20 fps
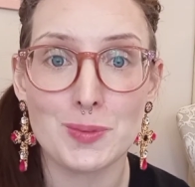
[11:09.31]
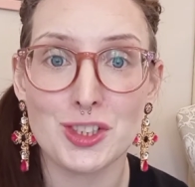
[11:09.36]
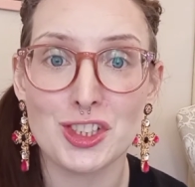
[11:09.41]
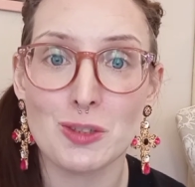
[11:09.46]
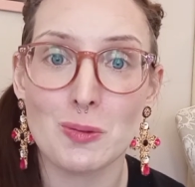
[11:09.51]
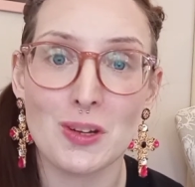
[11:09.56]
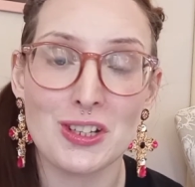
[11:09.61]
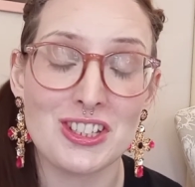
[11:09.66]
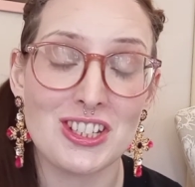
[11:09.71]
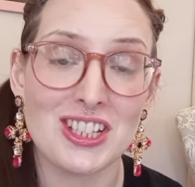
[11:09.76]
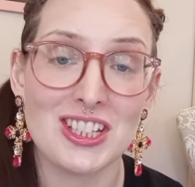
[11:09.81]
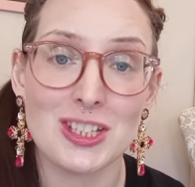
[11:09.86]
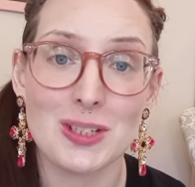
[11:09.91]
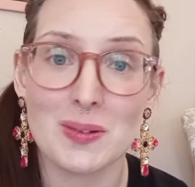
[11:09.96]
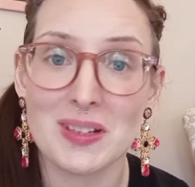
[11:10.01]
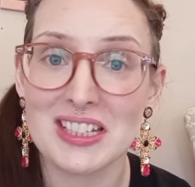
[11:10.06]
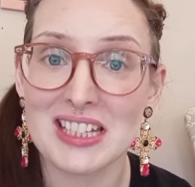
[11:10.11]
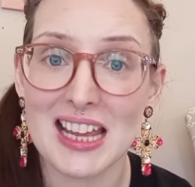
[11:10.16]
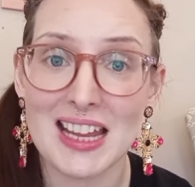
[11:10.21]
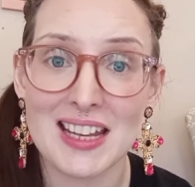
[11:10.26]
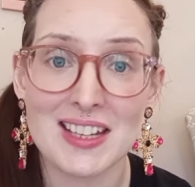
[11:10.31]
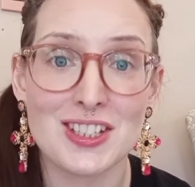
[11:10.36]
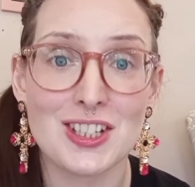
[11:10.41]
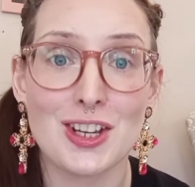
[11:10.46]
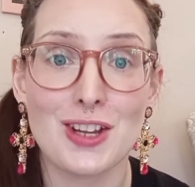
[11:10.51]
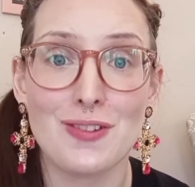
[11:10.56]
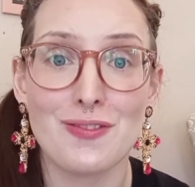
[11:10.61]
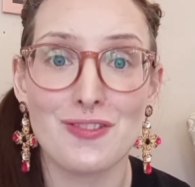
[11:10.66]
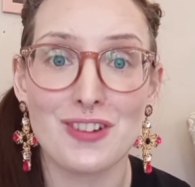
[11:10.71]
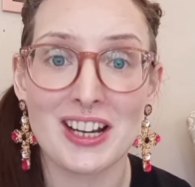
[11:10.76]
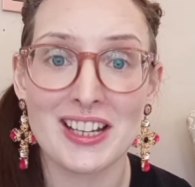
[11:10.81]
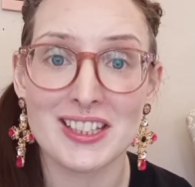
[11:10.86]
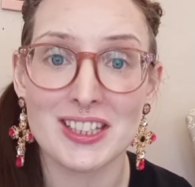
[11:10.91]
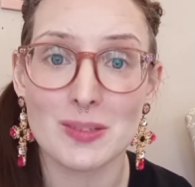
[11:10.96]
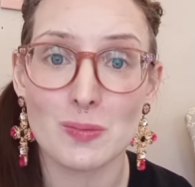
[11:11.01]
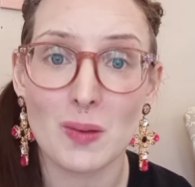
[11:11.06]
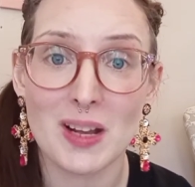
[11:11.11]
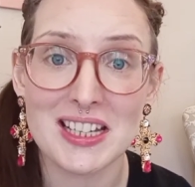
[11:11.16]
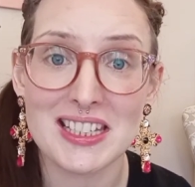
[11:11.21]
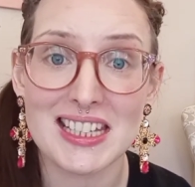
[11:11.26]
She wanted to attend her
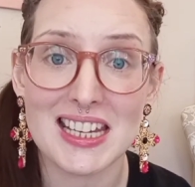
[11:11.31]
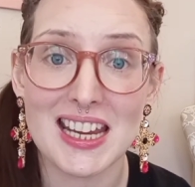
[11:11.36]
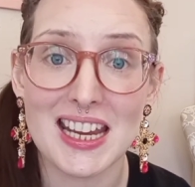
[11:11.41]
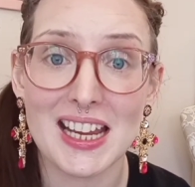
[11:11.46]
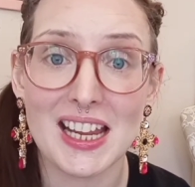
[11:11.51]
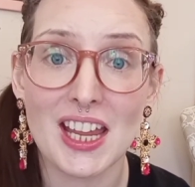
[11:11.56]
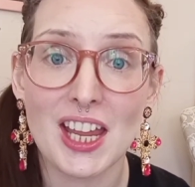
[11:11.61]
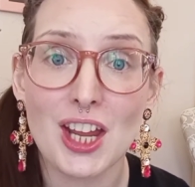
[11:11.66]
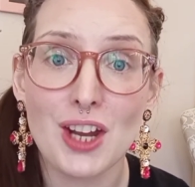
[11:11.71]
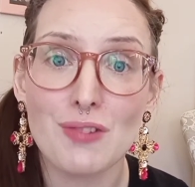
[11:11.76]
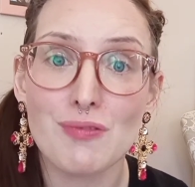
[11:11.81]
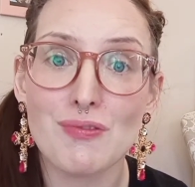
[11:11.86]
friend's wedding,